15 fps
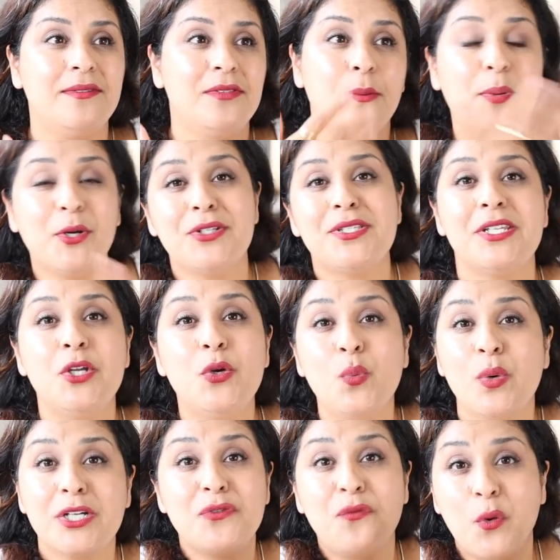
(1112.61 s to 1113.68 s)
the person who
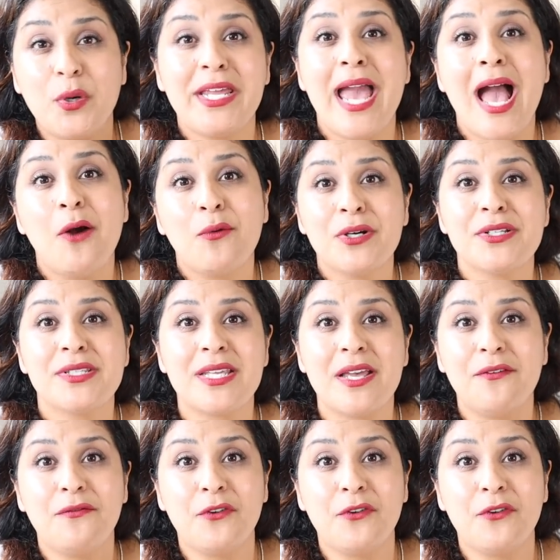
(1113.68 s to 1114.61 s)
worked 40 hours